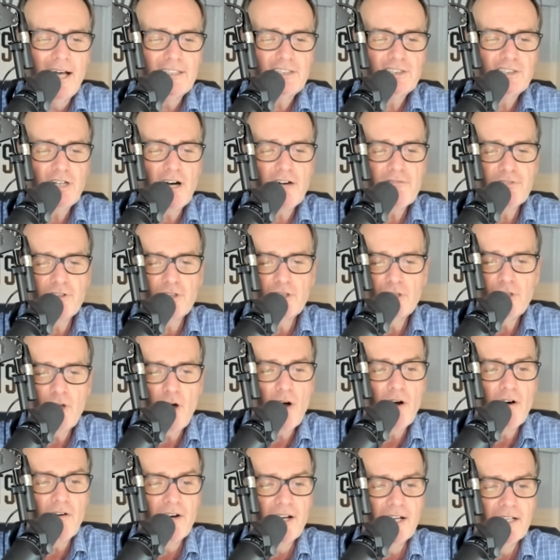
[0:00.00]
Trevor
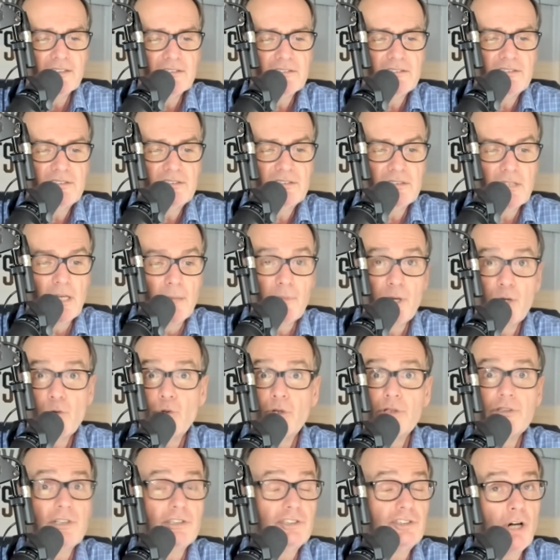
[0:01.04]
Lawrence, I mean,
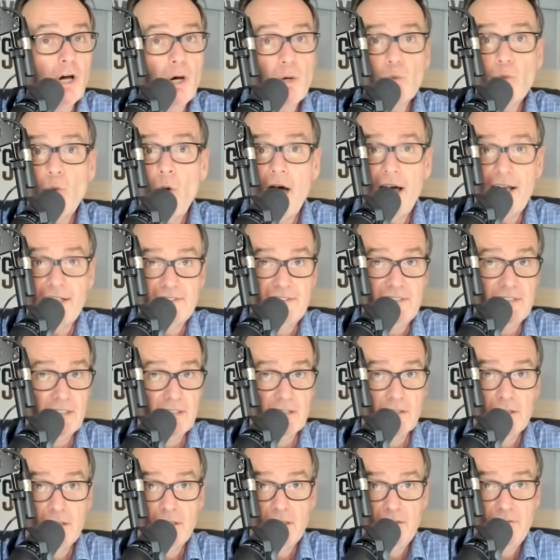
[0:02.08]
will Deshaun
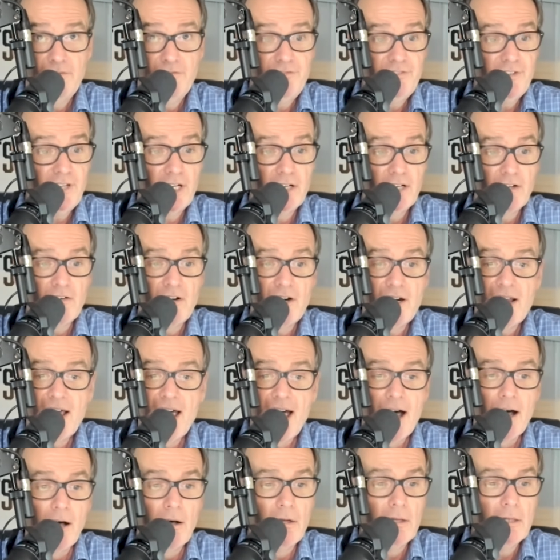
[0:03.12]
Watson figure it
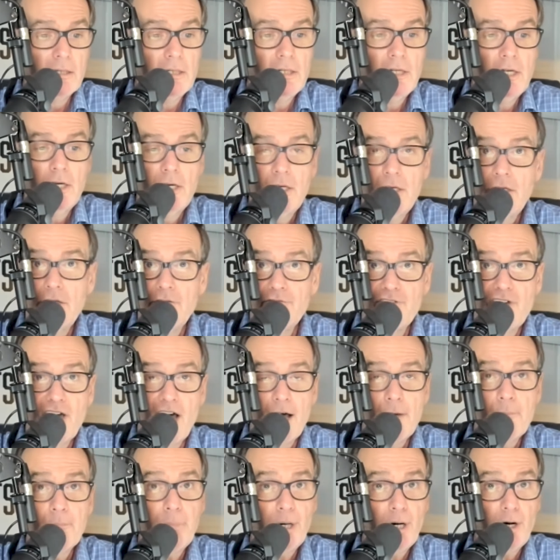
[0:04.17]
out? You've
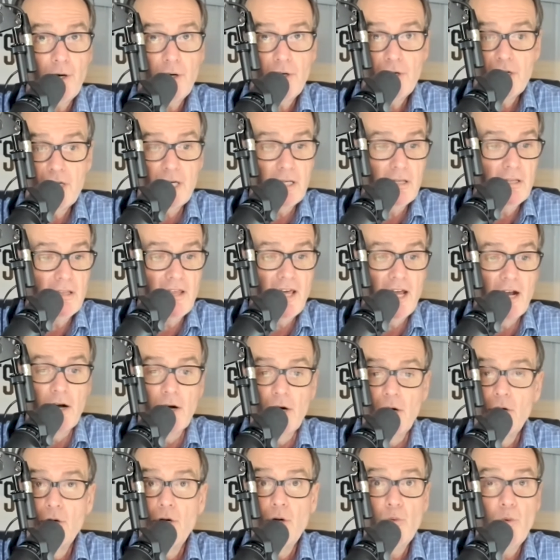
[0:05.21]
got Purdy
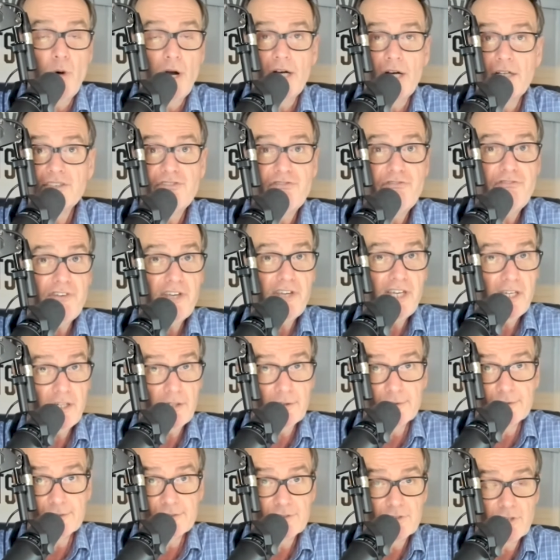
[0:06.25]
there. Where's
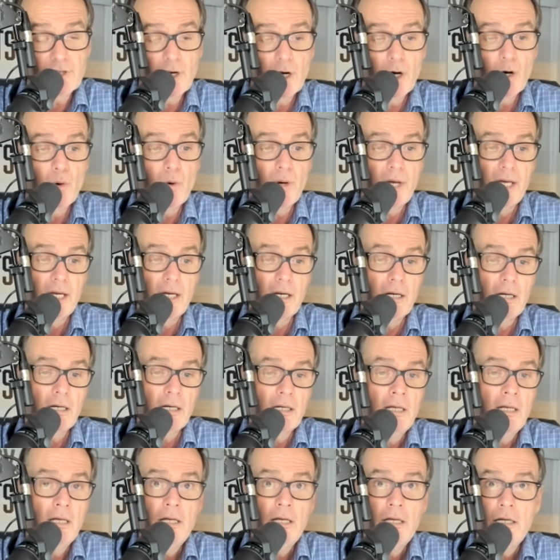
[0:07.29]
Fields going?
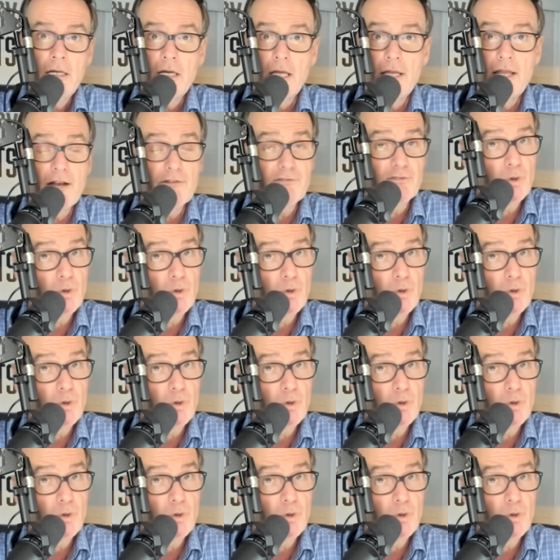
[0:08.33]
And then, of